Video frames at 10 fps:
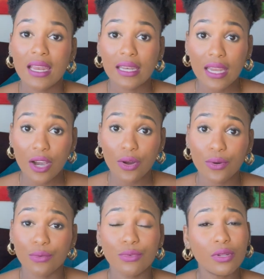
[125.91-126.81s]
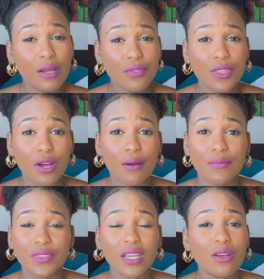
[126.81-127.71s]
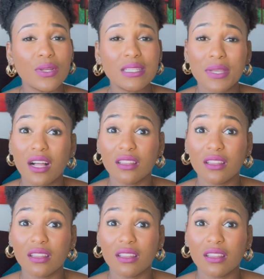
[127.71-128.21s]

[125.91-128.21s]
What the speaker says: Now, rule of thumb, there are going to be a